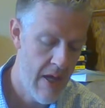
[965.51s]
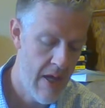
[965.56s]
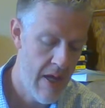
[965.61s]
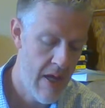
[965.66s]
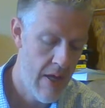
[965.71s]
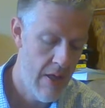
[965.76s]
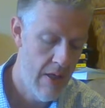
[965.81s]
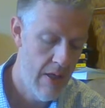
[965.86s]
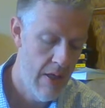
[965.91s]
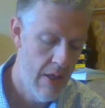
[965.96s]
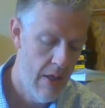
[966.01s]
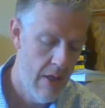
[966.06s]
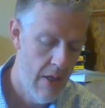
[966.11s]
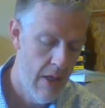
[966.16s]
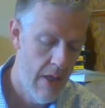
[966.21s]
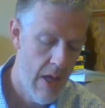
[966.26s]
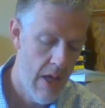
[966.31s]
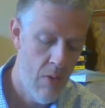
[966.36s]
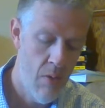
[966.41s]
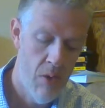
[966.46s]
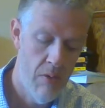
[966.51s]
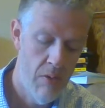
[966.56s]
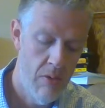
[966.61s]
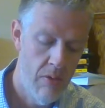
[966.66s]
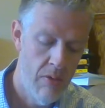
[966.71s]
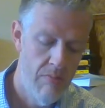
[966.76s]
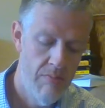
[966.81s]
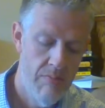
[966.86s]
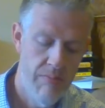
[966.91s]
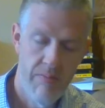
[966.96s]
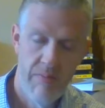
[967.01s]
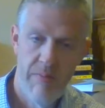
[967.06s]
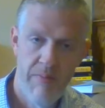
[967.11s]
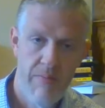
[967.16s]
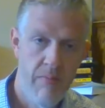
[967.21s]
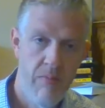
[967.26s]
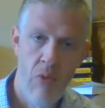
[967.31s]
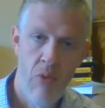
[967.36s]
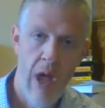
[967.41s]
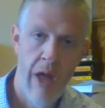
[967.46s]
and I won't
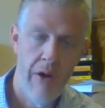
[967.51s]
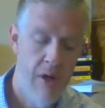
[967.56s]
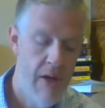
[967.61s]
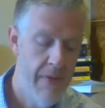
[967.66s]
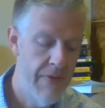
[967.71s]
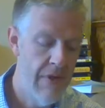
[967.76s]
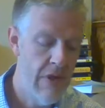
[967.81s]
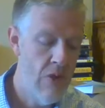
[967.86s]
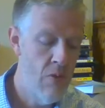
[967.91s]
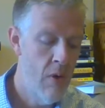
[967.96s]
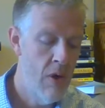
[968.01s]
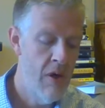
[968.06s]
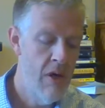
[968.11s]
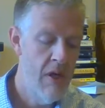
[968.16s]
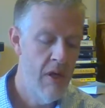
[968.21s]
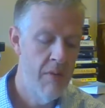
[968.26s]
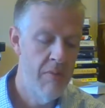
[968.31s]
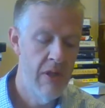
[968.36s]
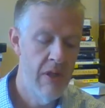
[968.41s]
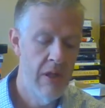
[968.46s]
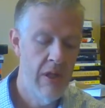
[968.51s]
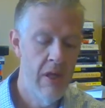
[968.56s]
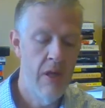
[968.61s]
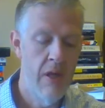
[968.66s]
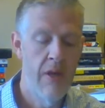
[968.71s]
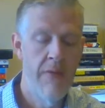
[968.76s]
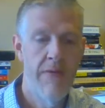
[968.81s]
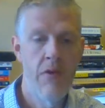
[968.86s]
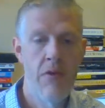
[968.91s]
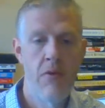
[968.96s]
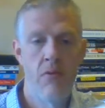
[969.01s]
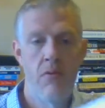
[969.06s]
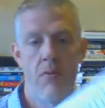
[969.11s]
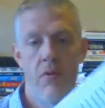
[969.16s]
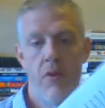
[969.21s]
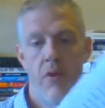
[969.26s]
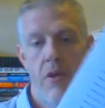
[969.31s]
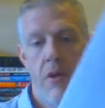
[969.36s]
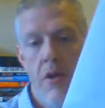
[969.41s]
rattle off the U R L, but again, if you